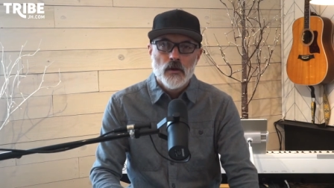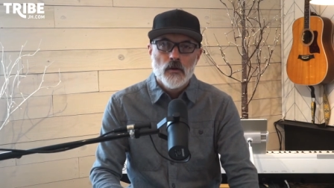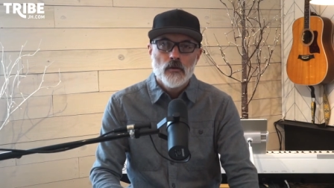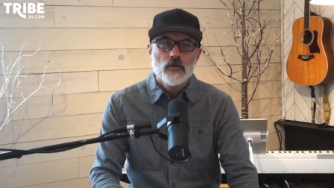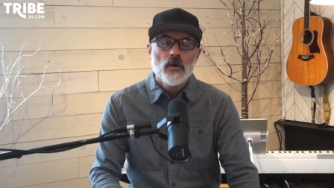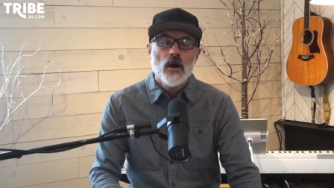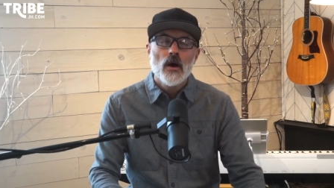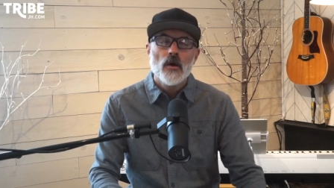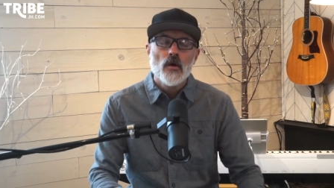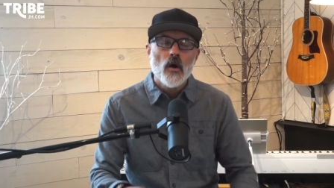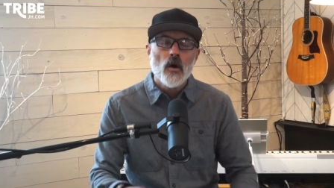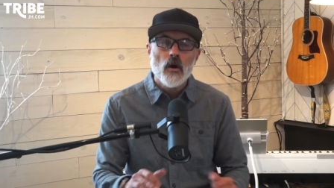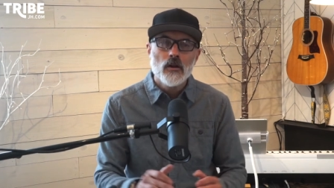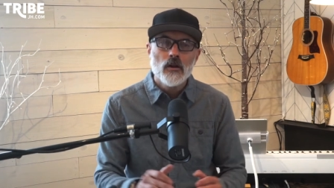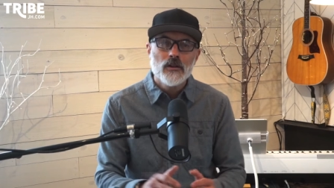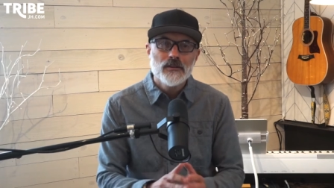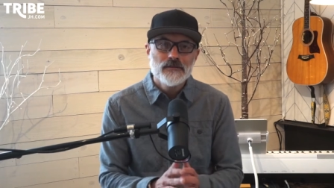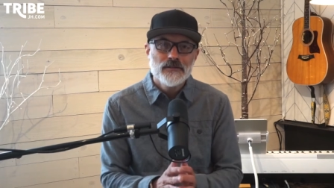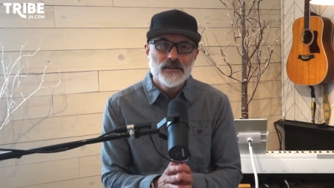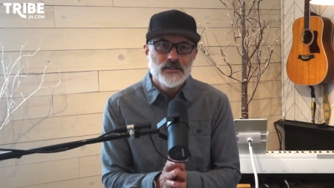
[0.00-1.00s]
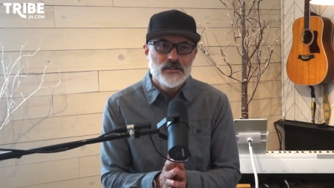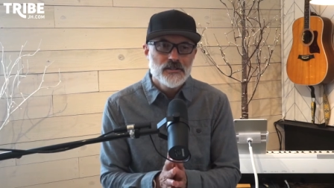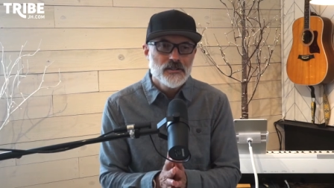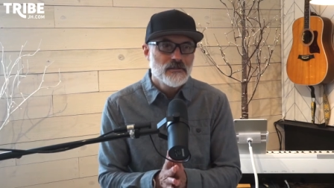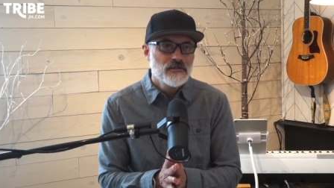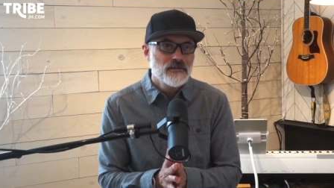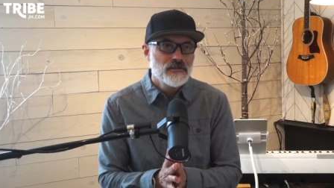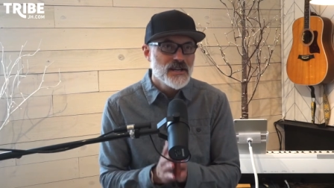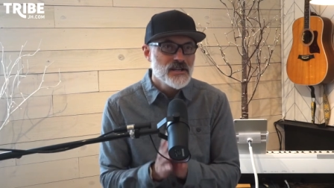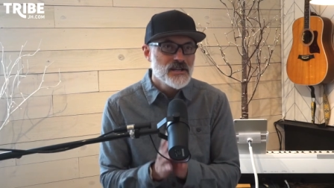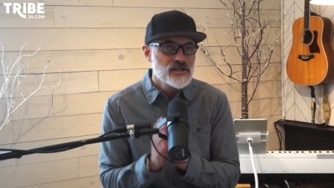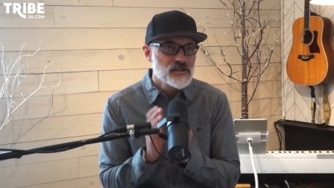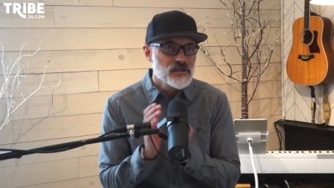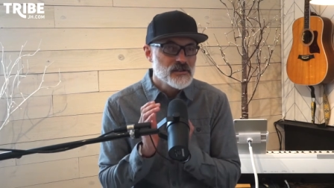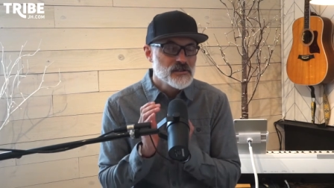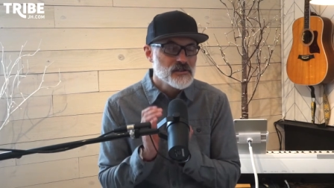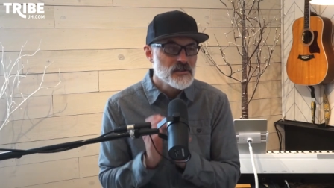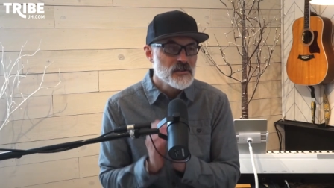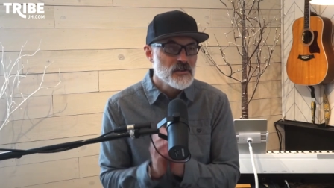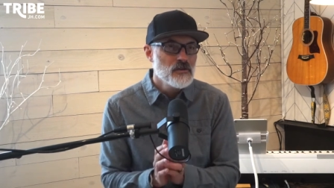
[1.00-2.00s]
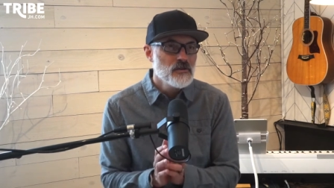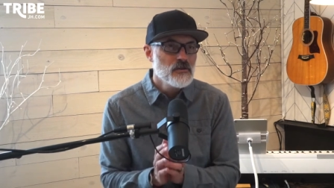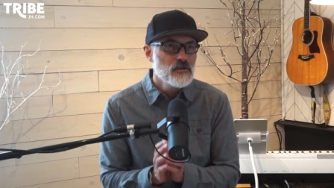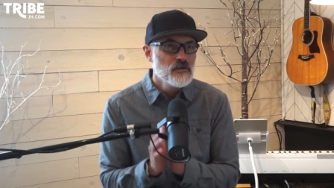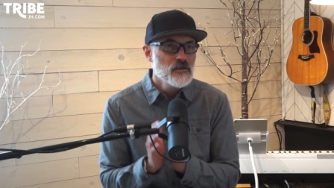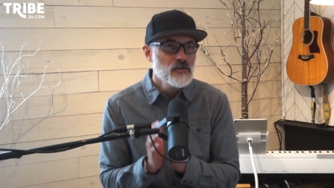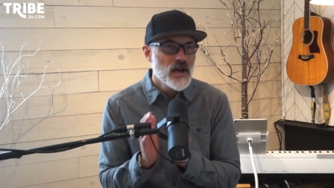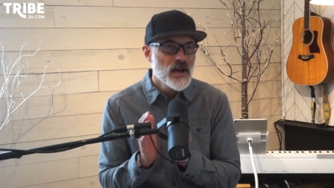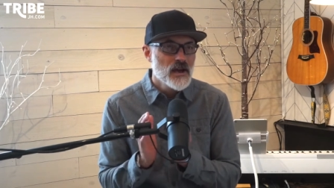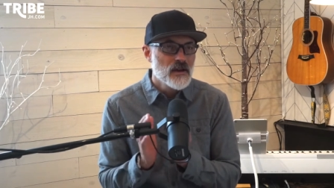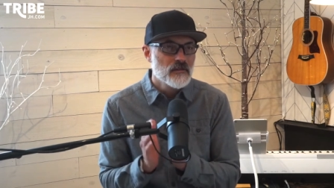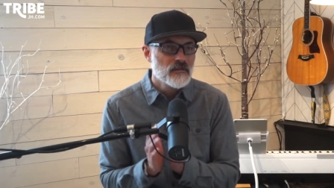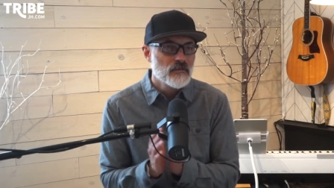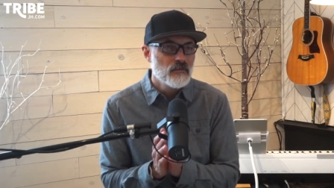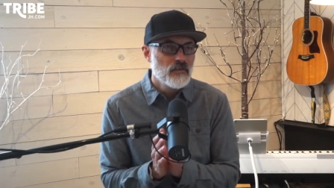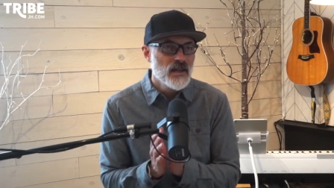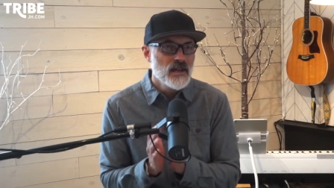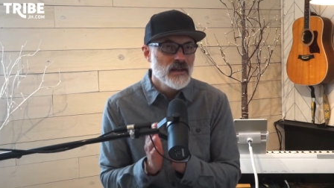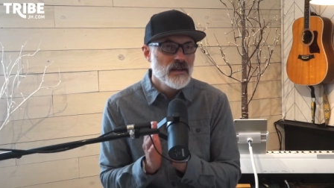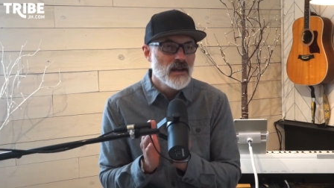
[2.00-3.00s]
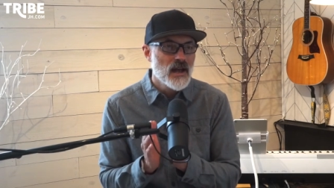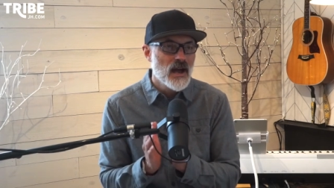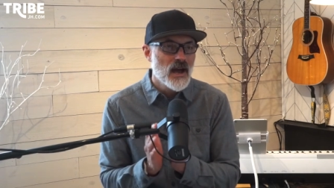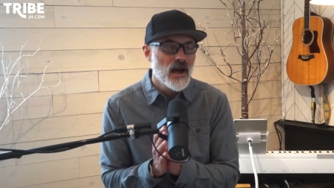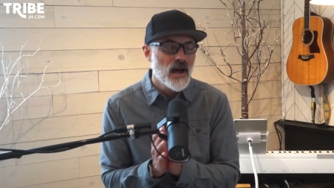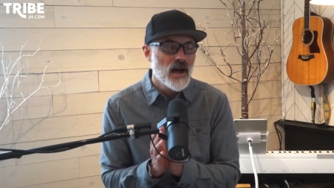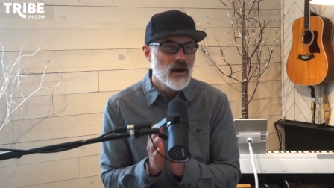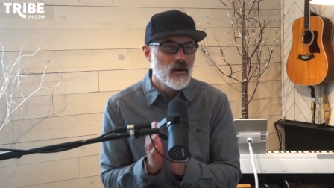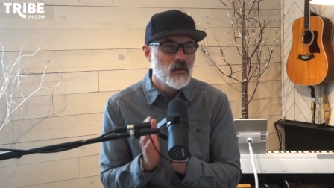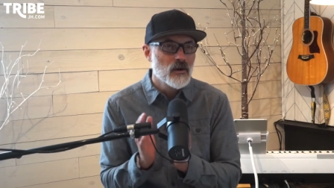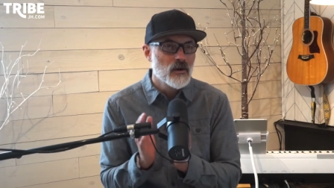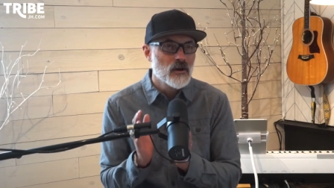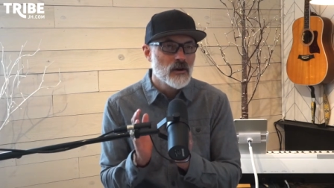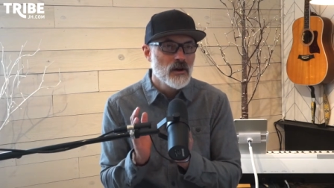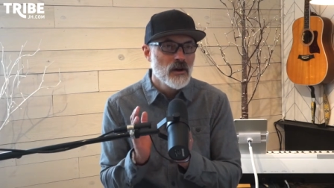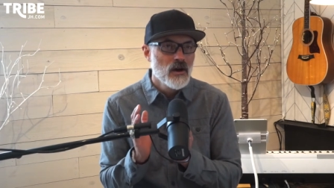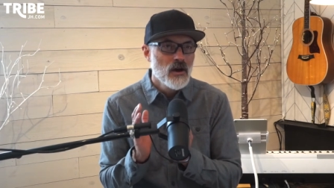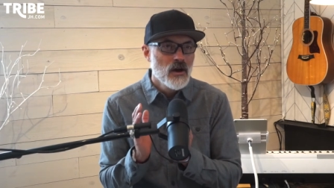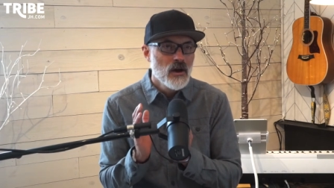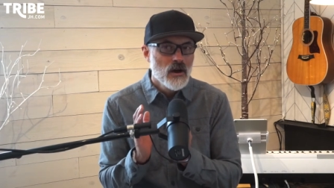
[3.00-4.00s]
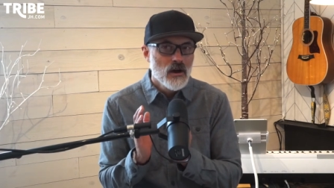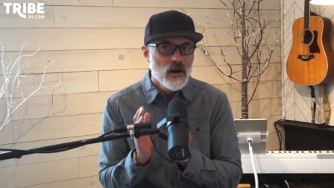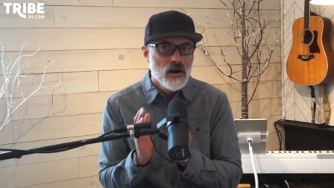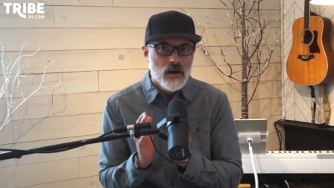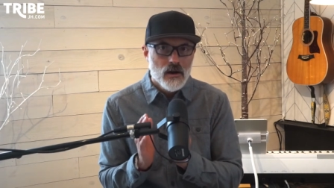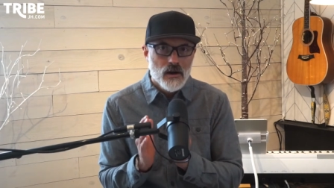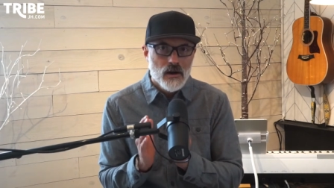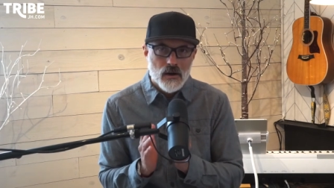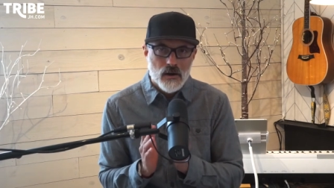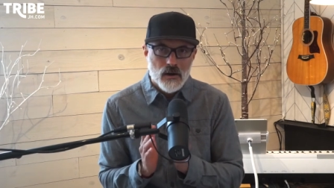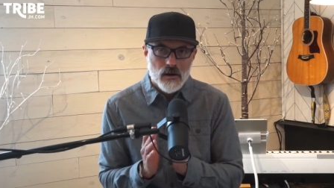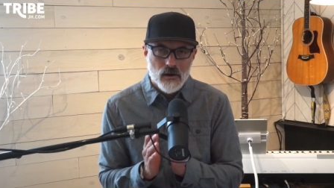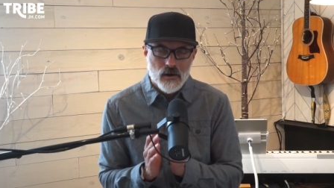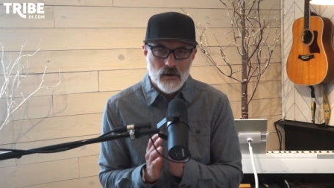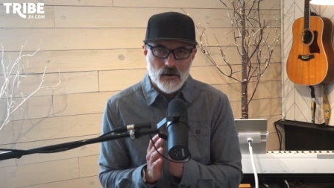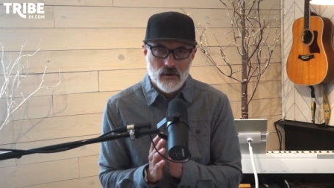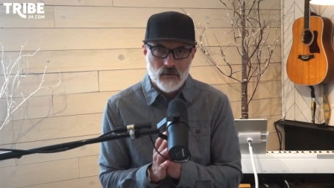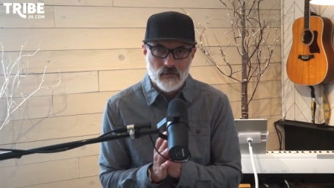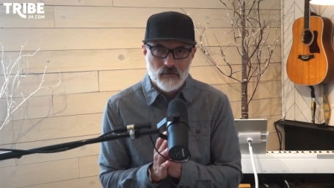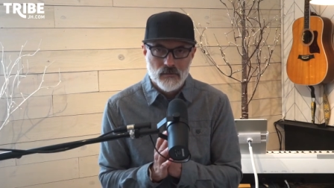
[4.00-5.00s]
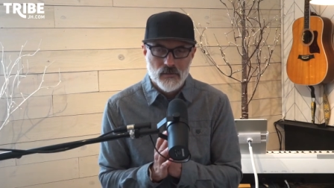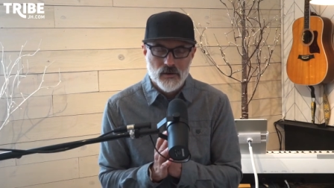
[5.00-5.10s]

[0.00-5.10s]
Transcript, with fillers: Throughout all of the generations, you have been our home.